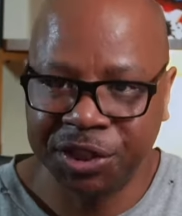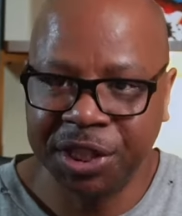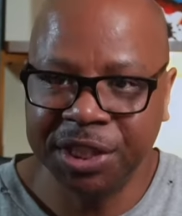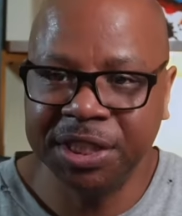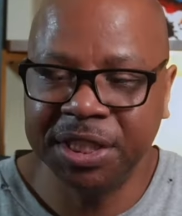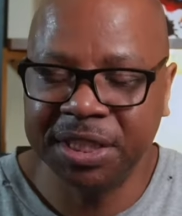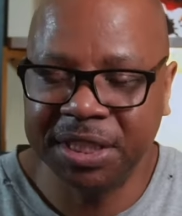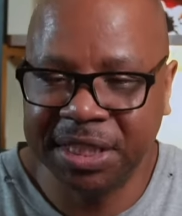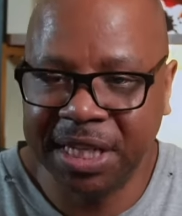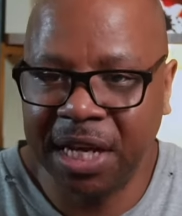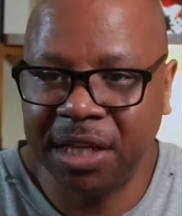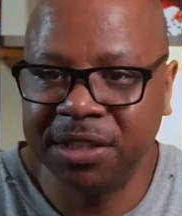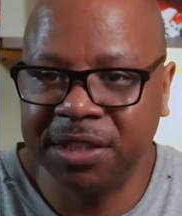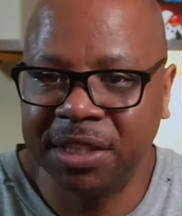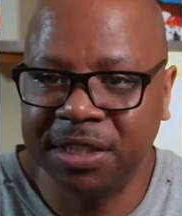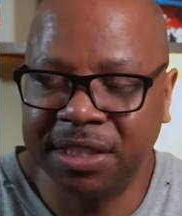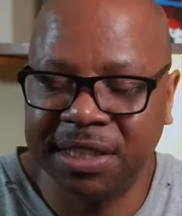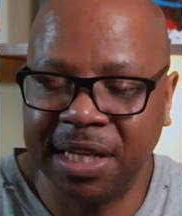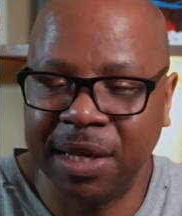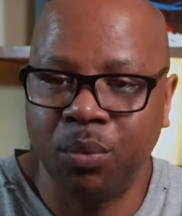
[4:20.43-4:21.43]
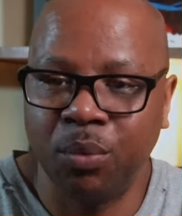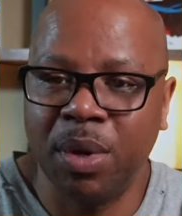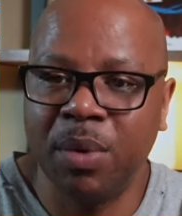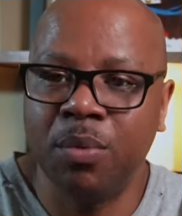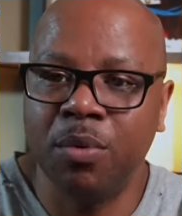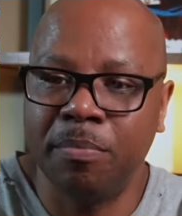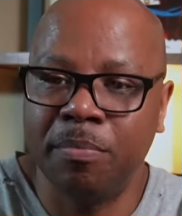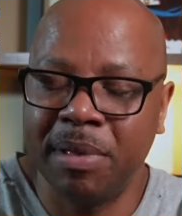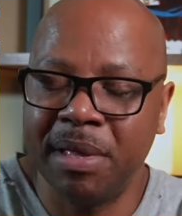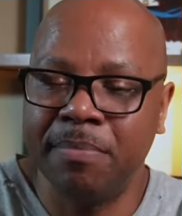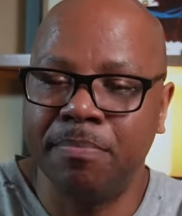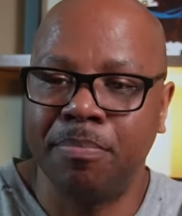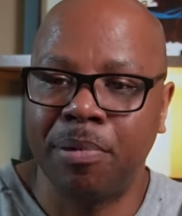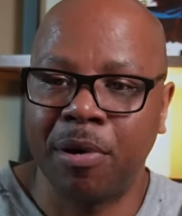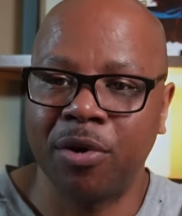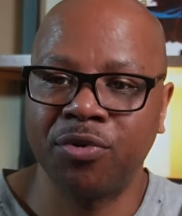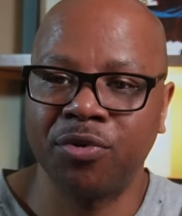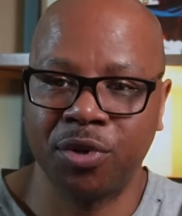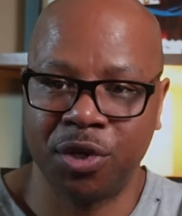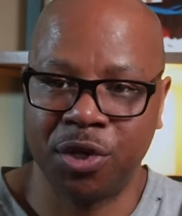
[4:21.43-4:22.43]
Jesus tells us that we will be
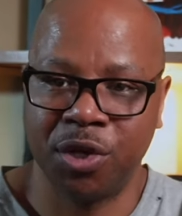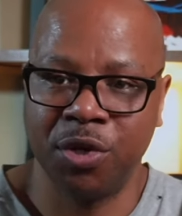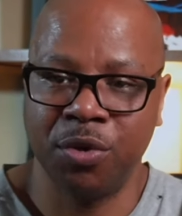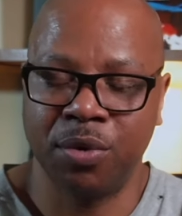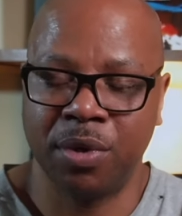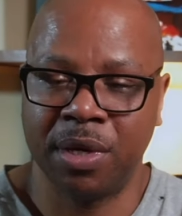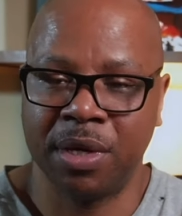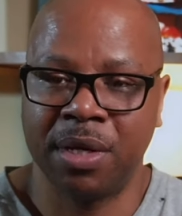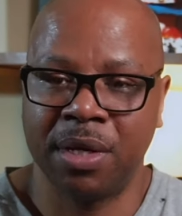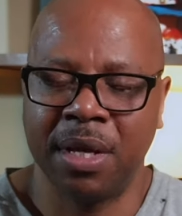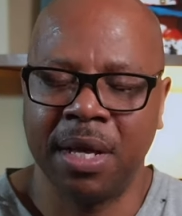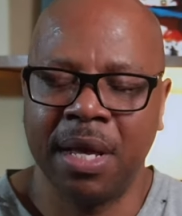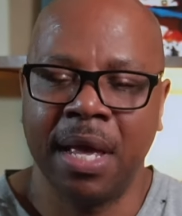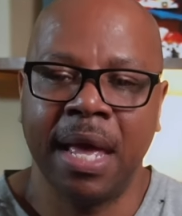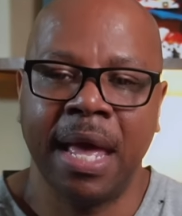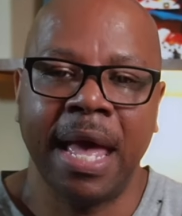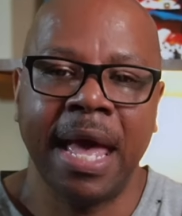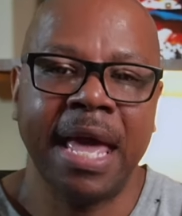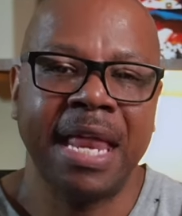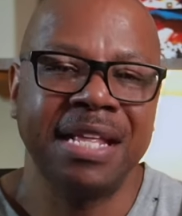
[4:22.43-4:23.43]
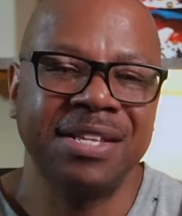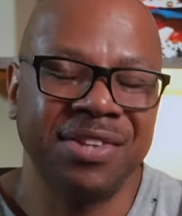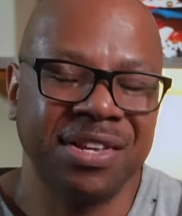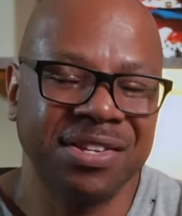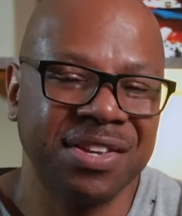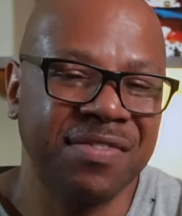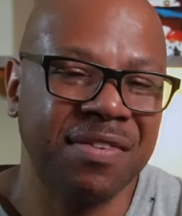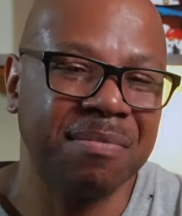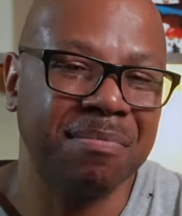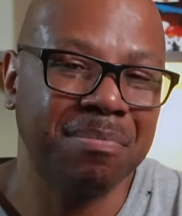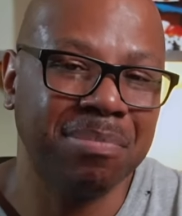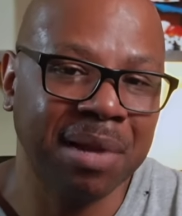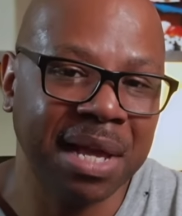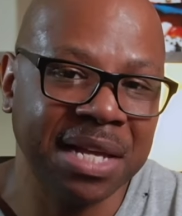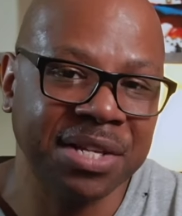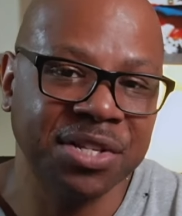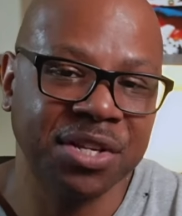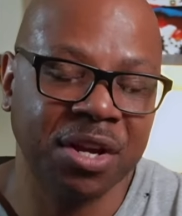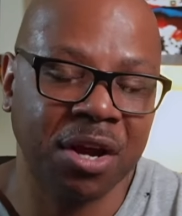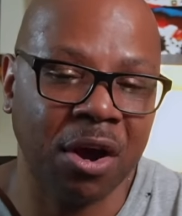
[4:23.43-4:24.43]
persecuted, and he says even
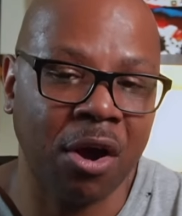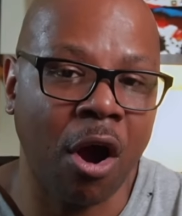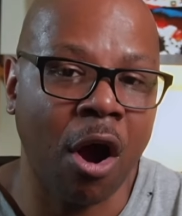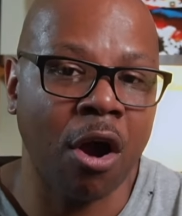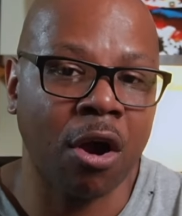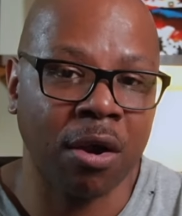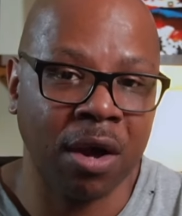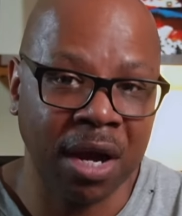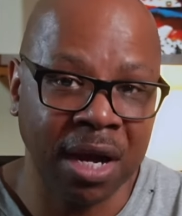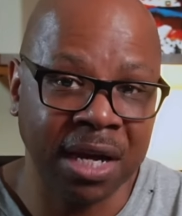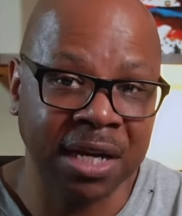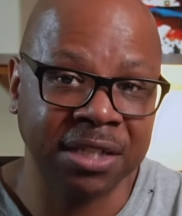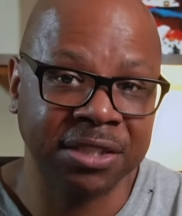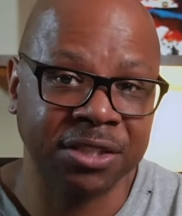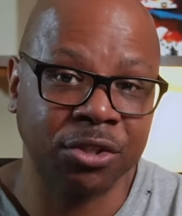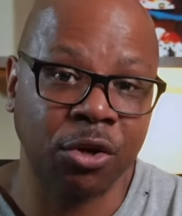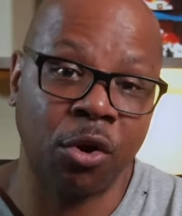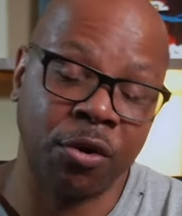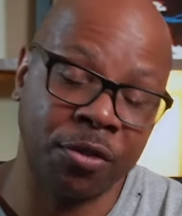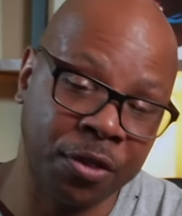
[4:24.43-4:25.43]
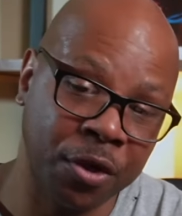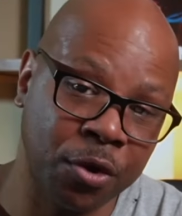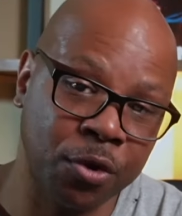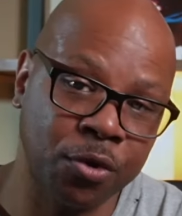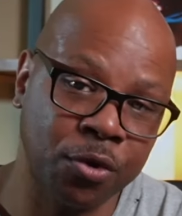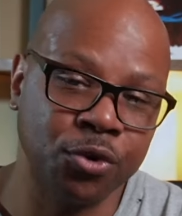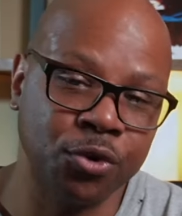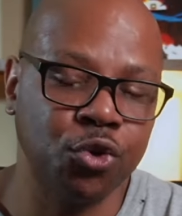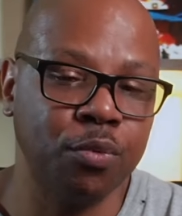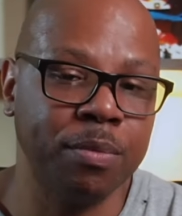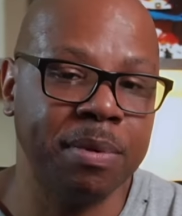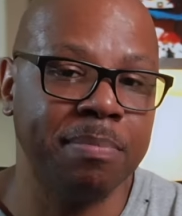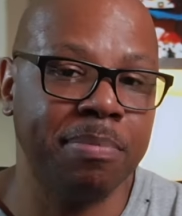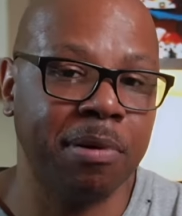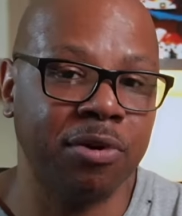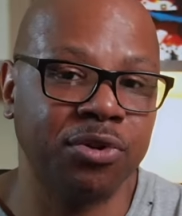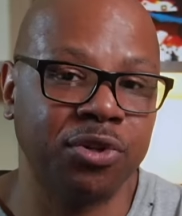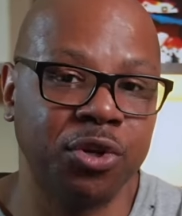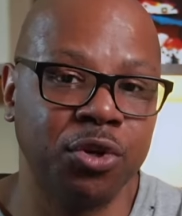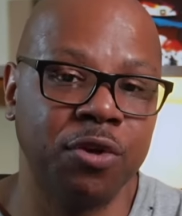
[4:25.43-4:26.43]
blessed are us, are those who will be
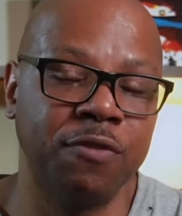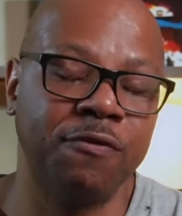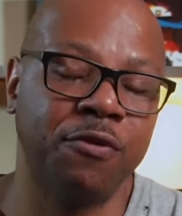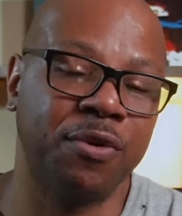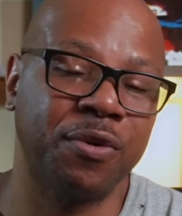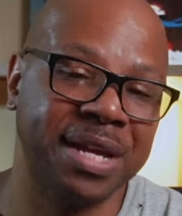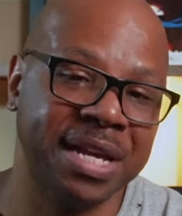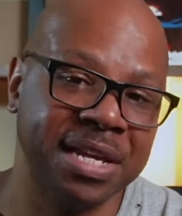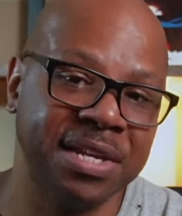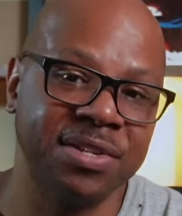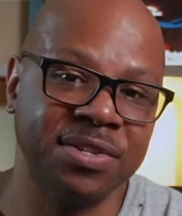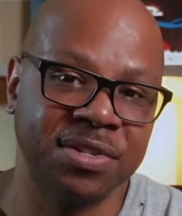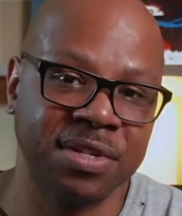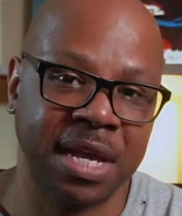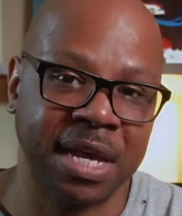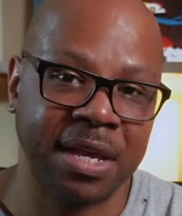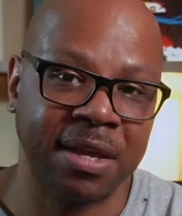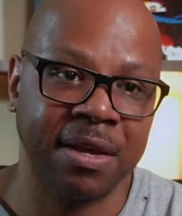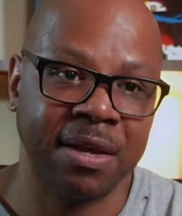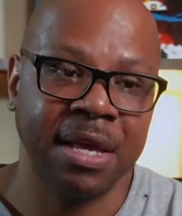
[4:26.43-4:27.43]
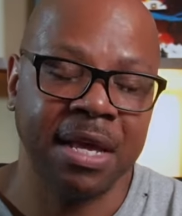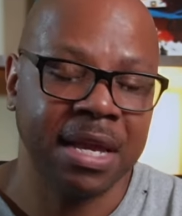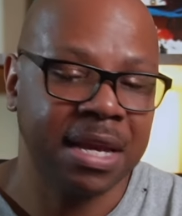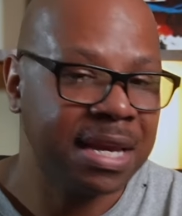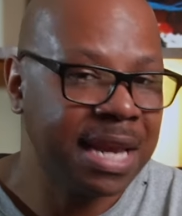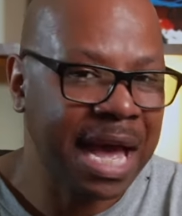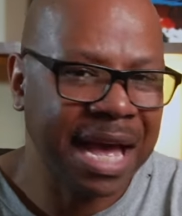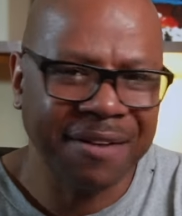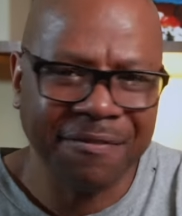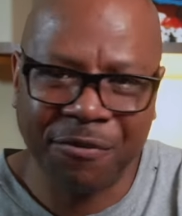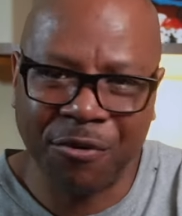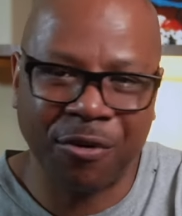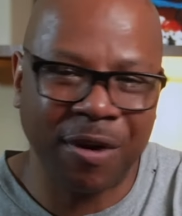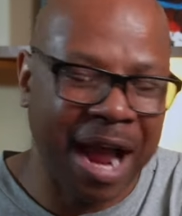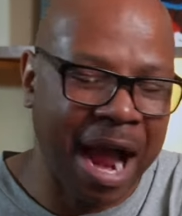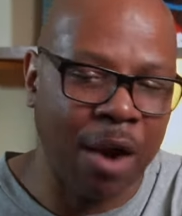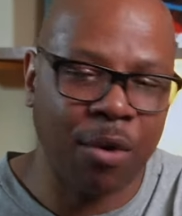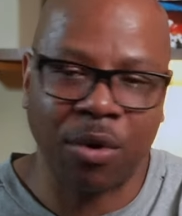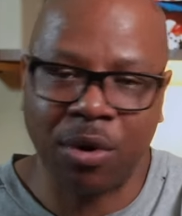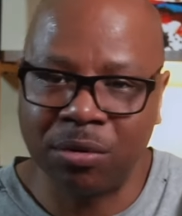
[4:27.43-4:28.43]
persecuted for his sake, not for
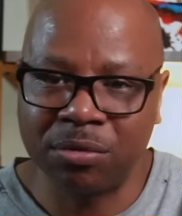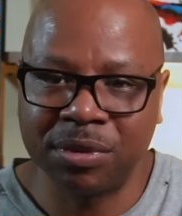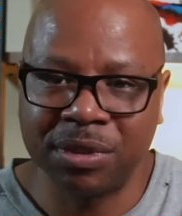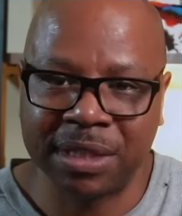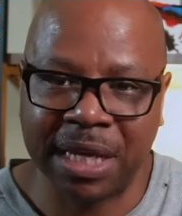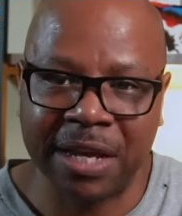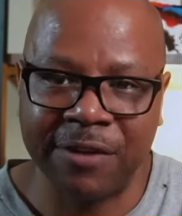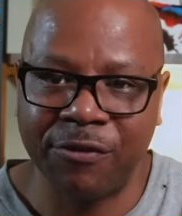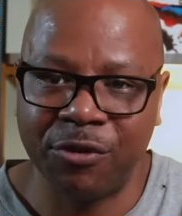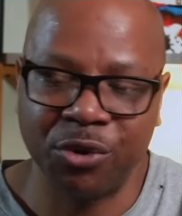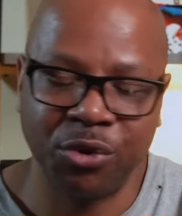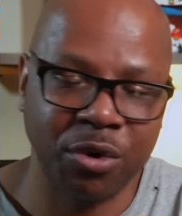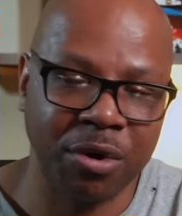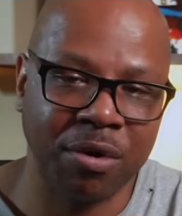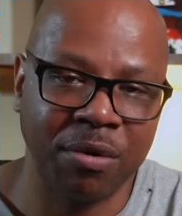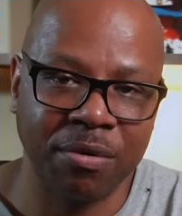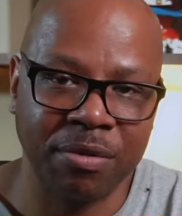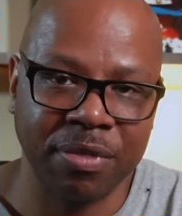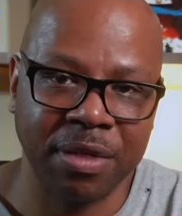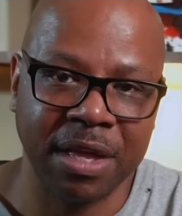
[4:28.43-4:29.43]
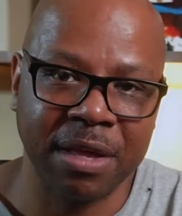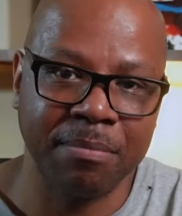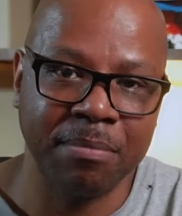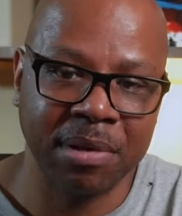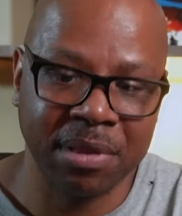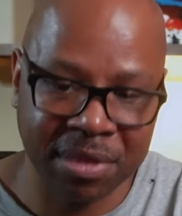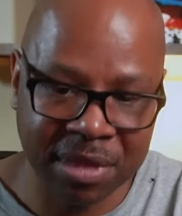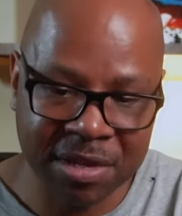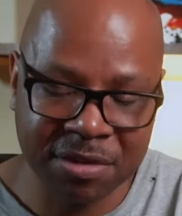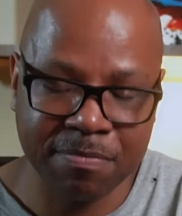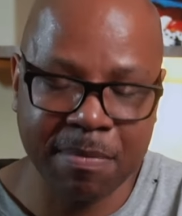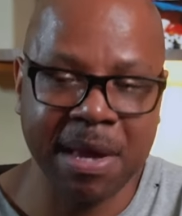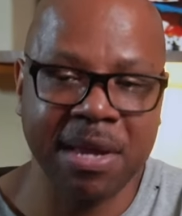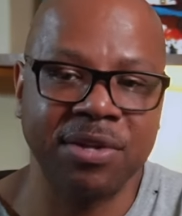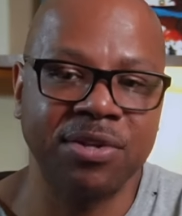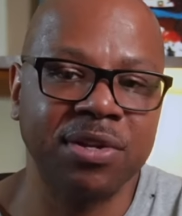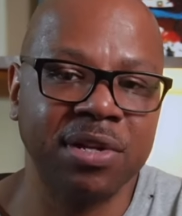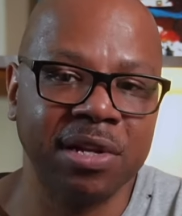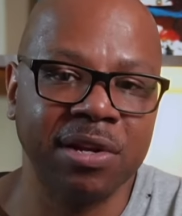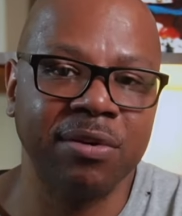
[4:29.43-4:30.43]
our own sake, for doing our own thing, but this man
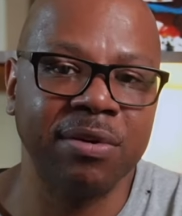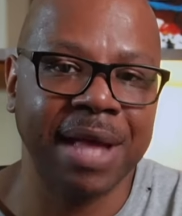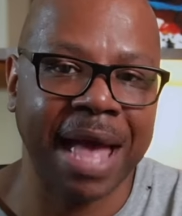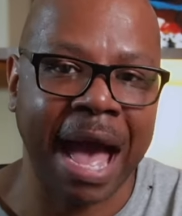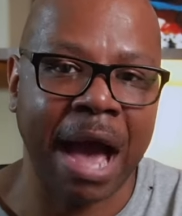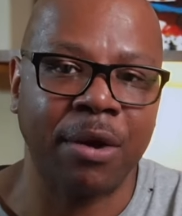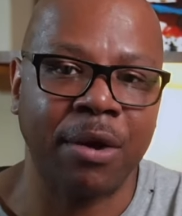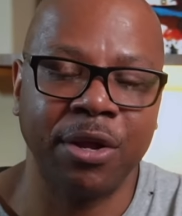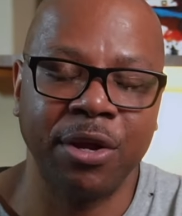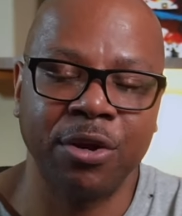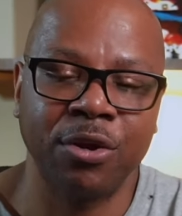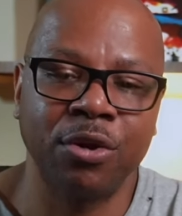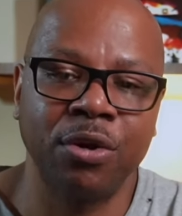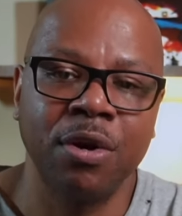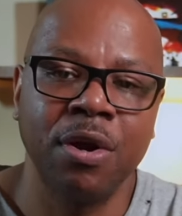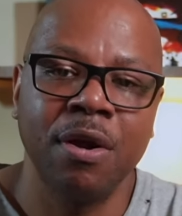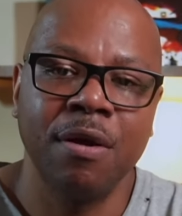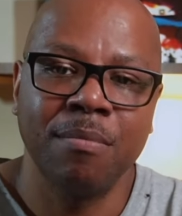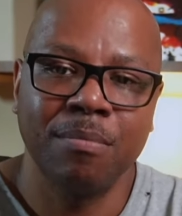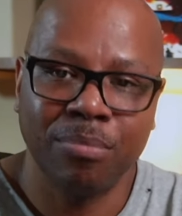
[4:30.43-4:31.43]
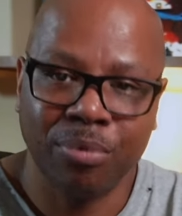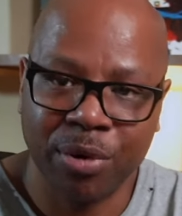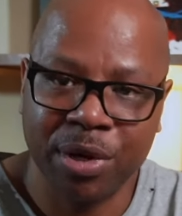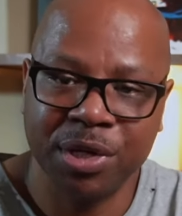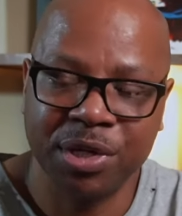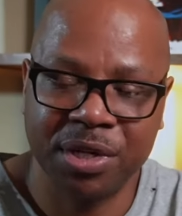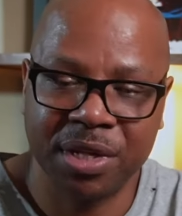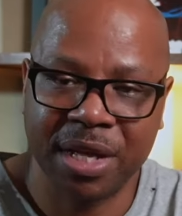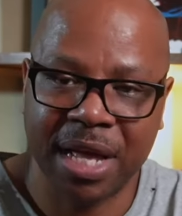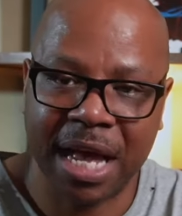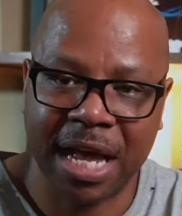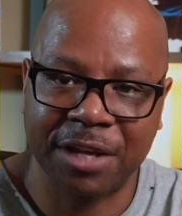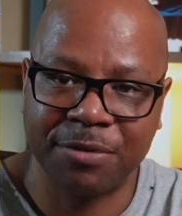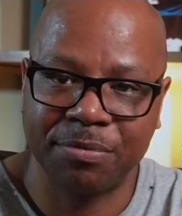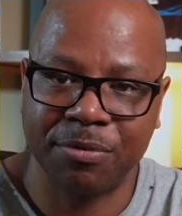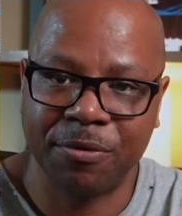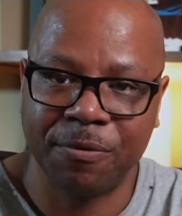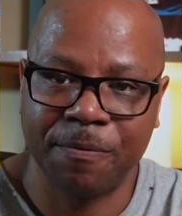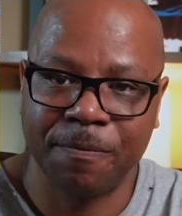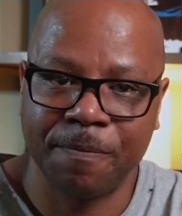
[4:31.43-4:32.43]
is clearly out here preaching the
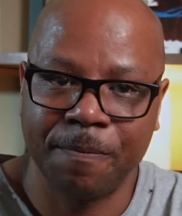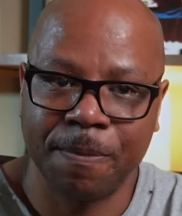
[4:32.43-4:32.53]
gospel.